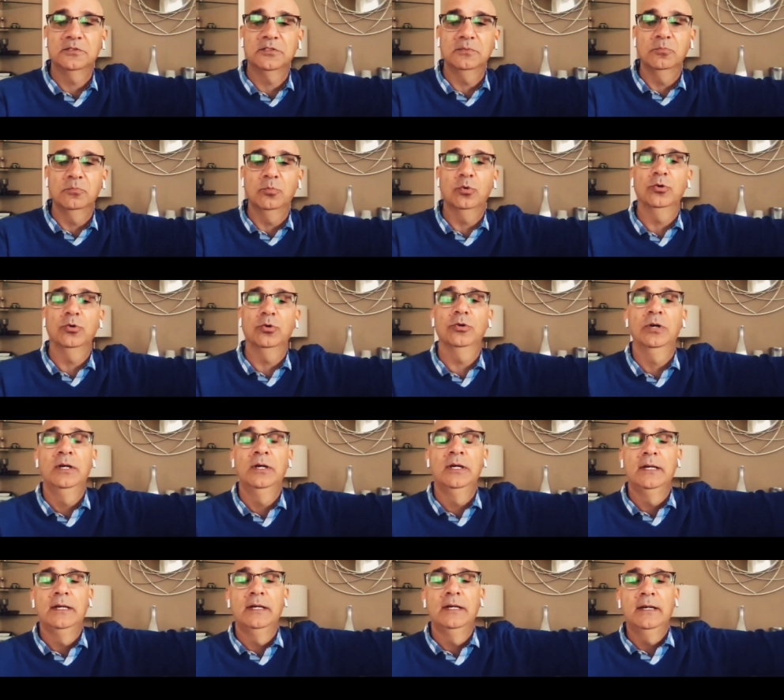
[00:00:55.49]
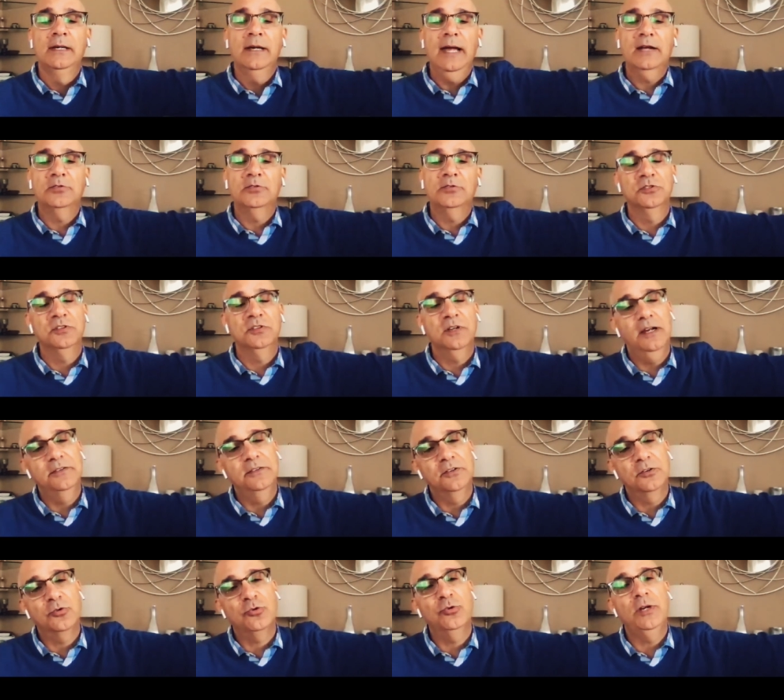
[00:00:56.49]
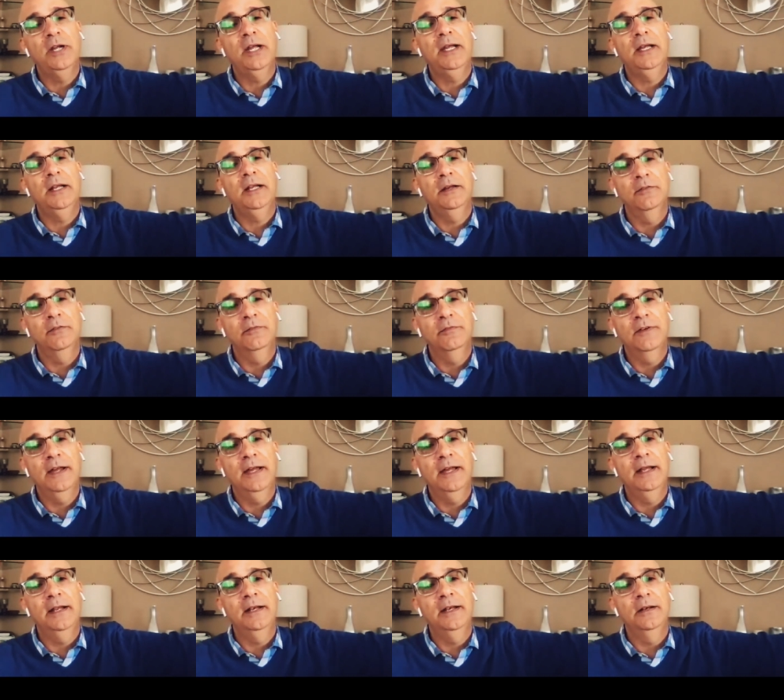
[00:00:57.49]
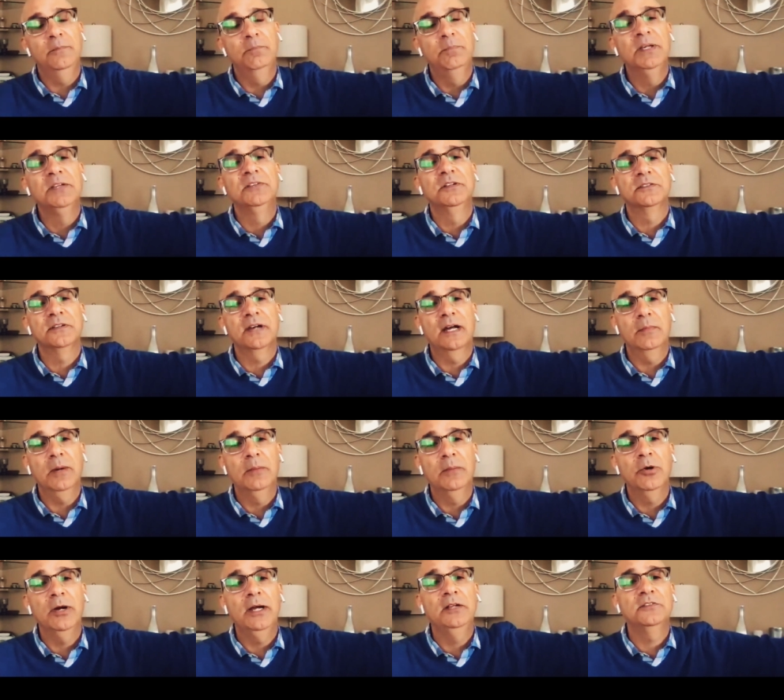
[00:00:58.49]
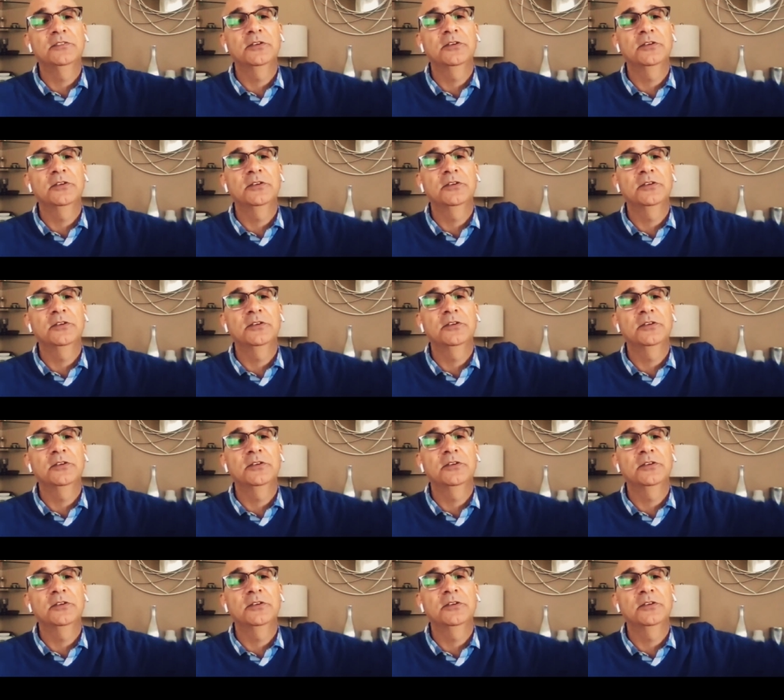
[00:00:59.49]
more exercised the creative and business side of my brain.